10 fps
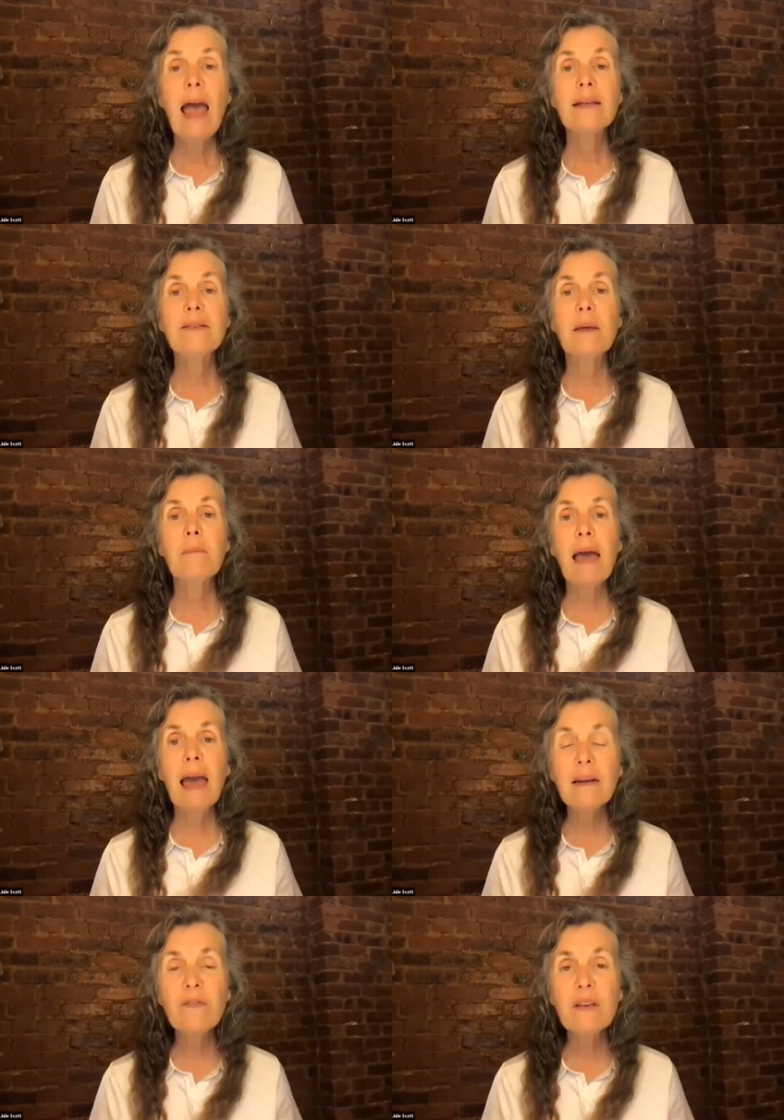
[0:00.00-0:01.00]
As the
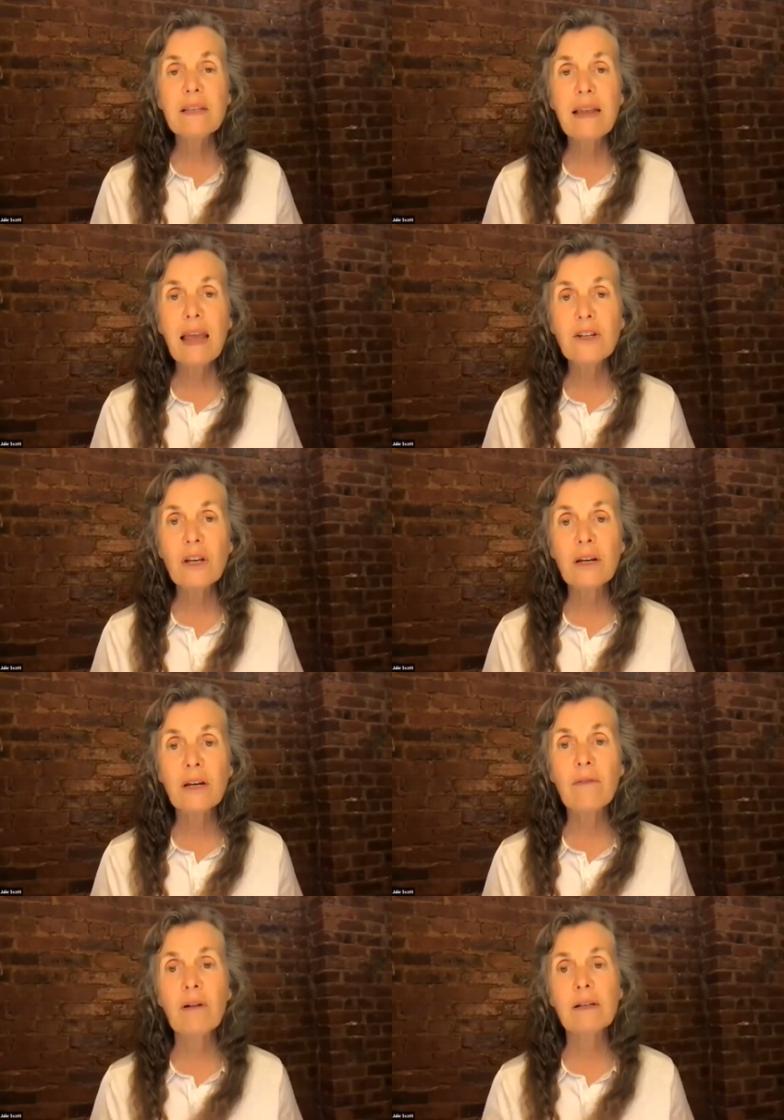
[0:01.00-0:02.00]
manifestation
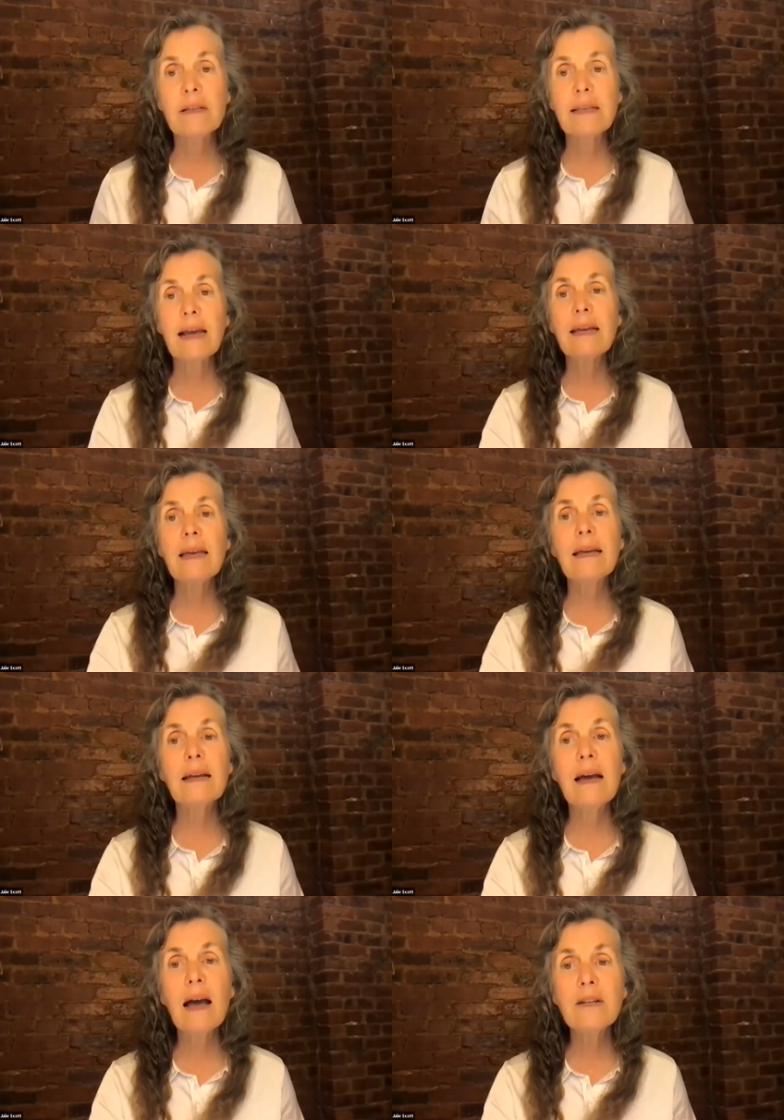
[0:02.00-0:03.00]
of our psychic
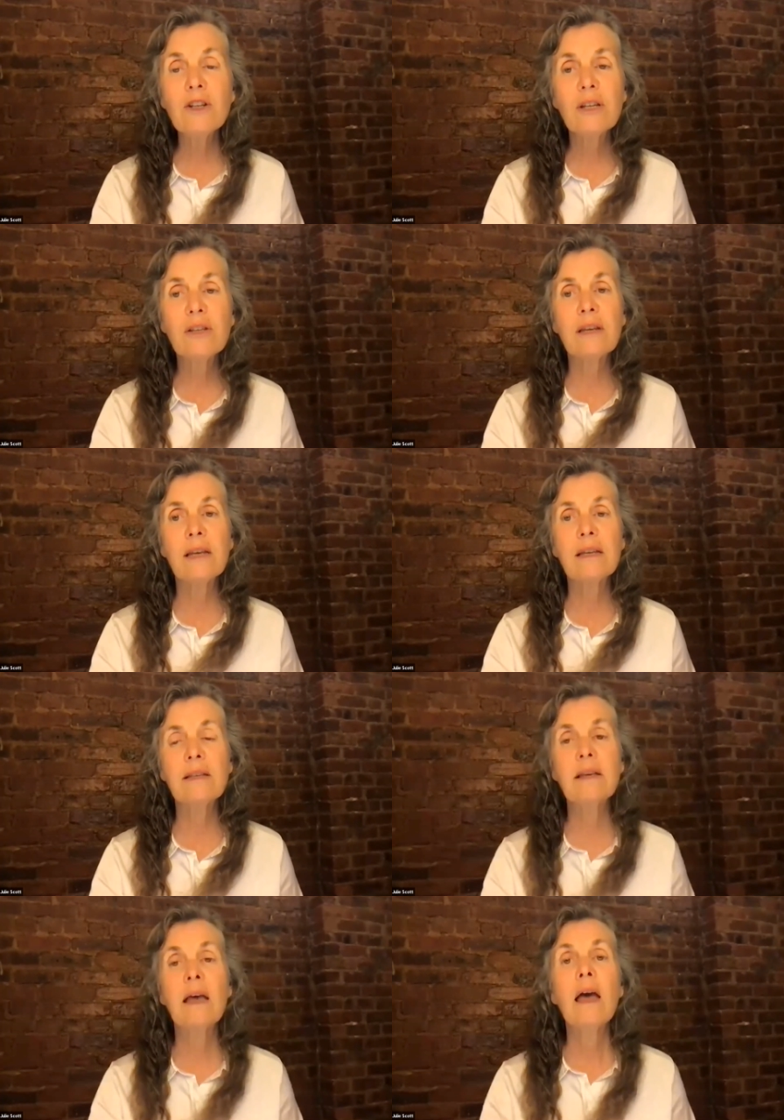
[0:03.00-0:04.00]
consciousness,